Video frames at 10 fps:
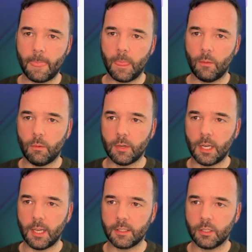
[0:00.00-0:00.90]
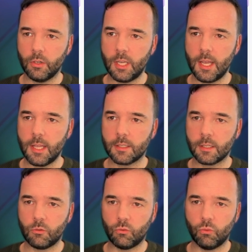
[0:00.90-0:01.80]
What would I like to create?
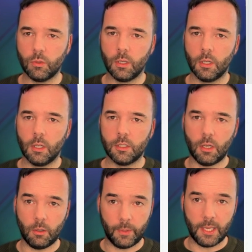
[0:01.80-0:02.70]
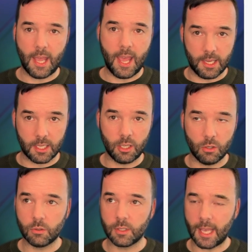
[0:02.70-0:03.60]
So it would be a
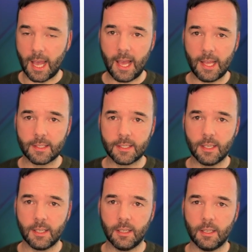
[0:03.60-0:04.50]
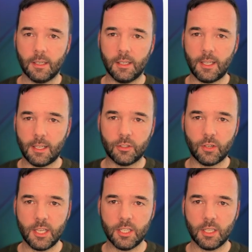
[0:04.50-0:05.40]
cute cat
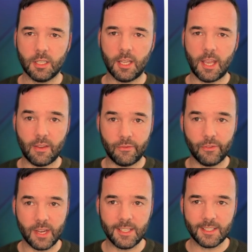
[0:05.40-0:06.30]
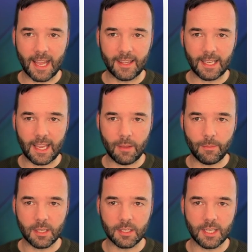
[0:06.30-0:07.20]
illustration, a freestanding
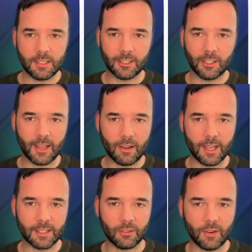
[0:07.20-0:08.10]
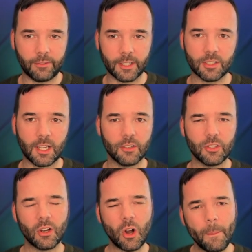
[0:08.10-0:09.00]
image, easy to cut out, vector graphic style.
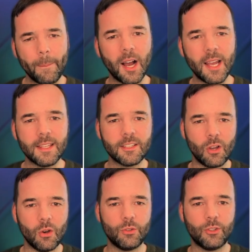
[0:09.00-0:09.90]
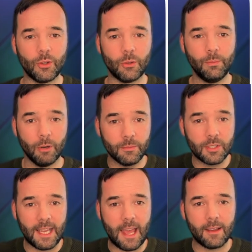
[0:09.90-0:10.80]
So it combines those two prompts
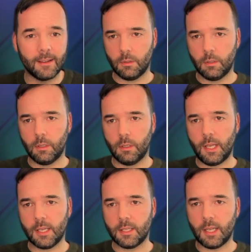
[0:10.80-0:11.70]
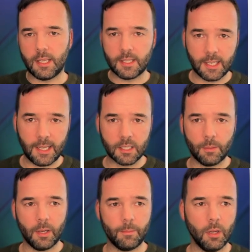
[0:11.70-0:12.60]
together. Next, I need to connect on
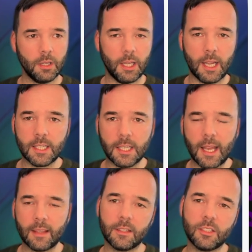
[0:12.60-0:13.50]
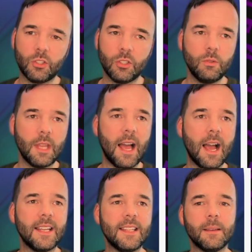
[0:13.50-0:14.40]
my model ID, and to do that,
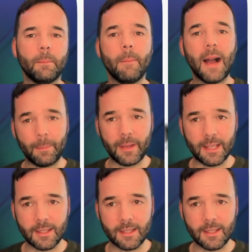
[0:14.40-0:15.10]
I need to map it.